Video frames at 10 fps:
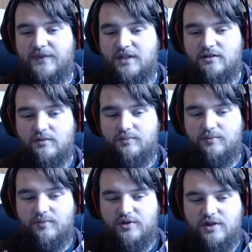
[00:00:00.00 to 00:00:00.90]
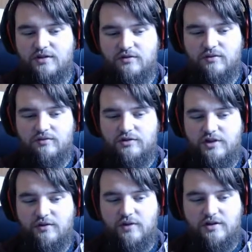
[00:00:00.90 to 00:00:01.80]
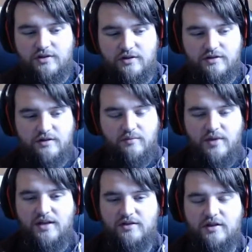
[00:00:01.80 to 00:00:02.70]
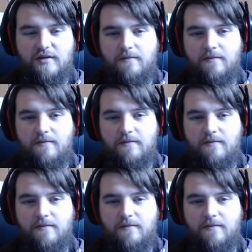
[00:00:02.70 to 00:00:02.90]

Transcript: So procedural generation is amazing.